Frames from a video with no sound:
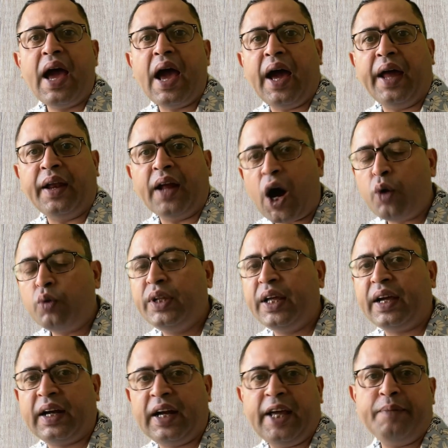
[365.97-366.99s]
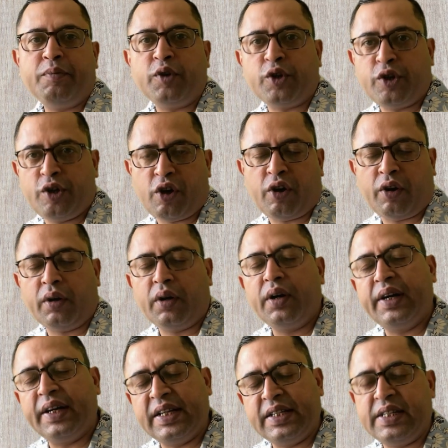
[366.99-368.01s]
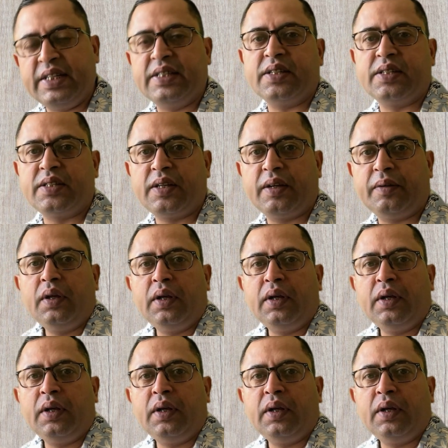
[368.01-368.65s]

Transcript: and how they claim to cure diseases.